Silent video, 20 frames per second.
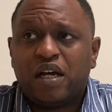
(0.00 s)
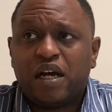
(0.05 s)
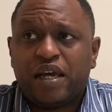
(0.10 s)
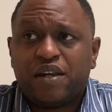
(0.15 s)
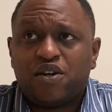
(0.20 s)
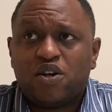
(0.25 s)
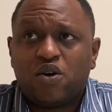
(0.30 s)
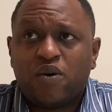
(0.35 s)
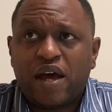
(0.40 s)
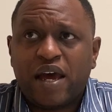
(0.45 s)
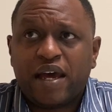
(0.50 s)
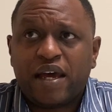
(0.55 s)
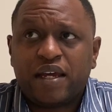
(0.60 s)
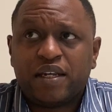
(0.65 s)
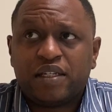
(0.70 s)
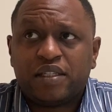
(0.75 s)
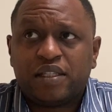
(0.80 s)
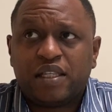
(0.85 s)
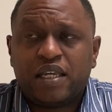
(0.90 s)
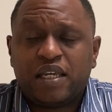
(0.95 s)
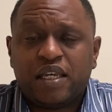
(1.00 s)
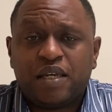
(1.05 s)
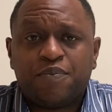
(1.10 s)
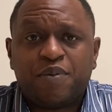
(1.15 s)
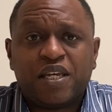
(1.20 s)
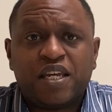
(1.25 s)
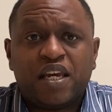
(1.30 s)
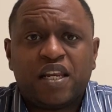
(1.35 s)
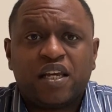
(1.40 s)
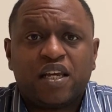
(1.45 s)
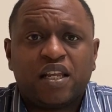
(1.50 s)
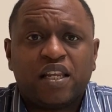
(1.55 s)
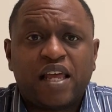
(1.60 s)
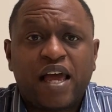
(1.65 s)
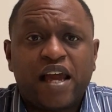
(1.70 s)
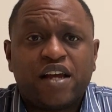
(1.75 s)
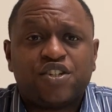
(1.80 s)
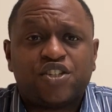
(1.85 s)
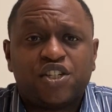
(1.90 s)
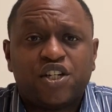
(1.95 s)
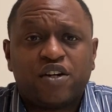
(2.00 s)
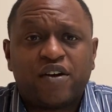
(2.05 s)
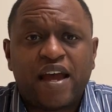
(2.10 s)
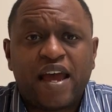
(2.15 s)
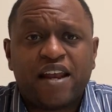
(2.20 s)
I know at the beginning of last year,